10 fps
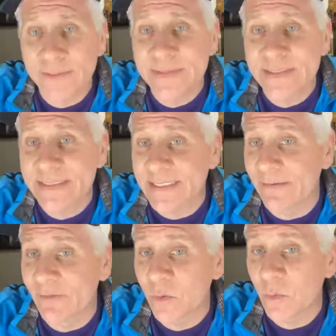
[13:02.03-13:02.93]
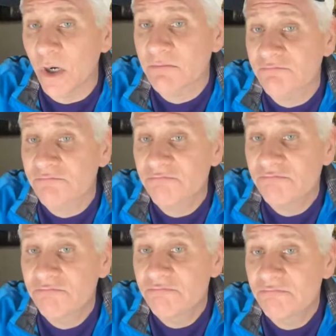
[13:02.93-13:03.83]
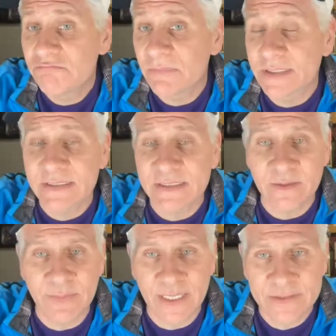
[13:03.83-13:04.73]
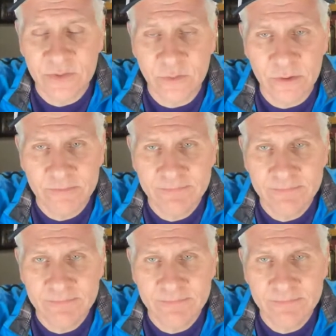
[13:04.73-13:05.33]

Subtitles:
They won that ball game 7-1. Let's see the box